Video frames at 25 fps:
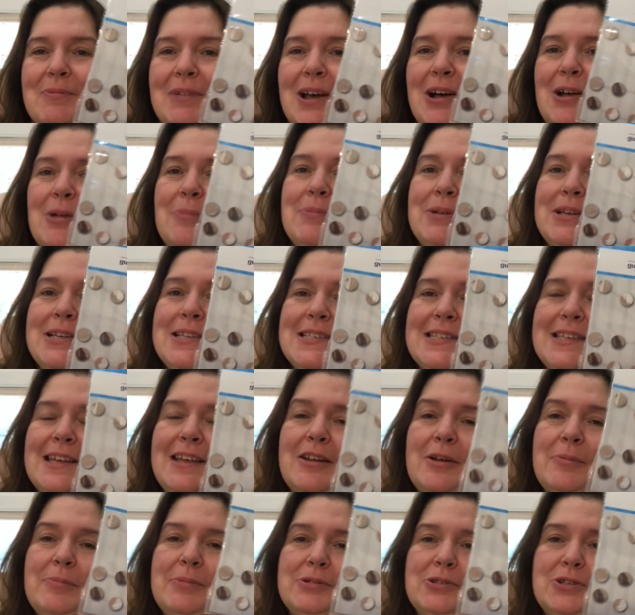helping
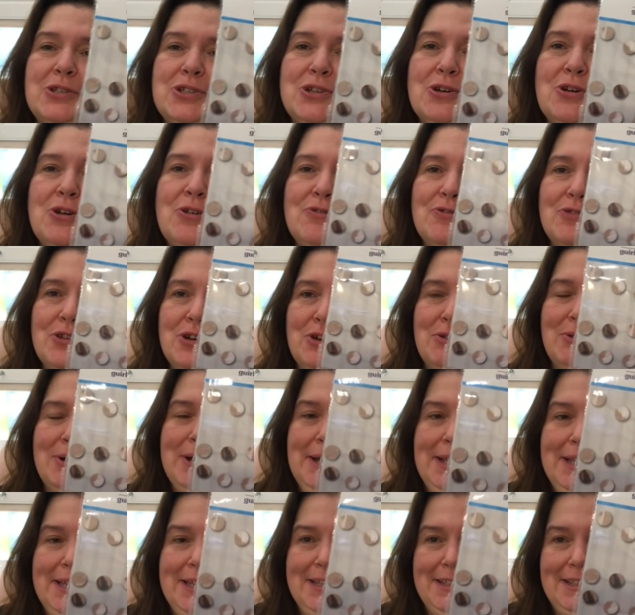set up a show for
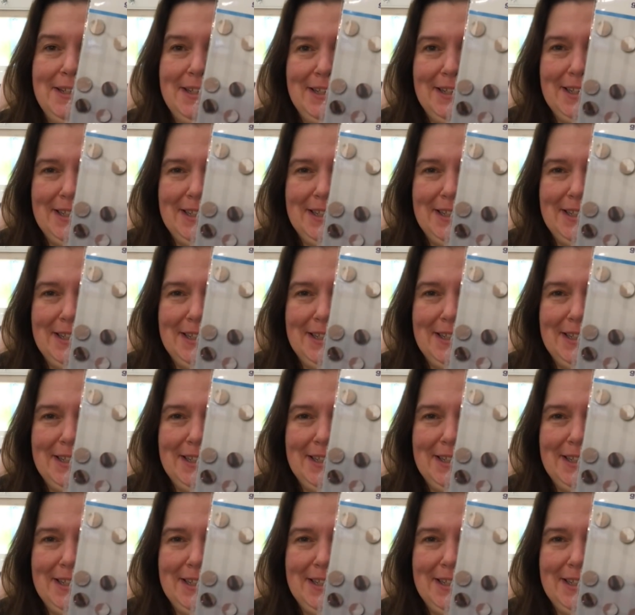Cricut.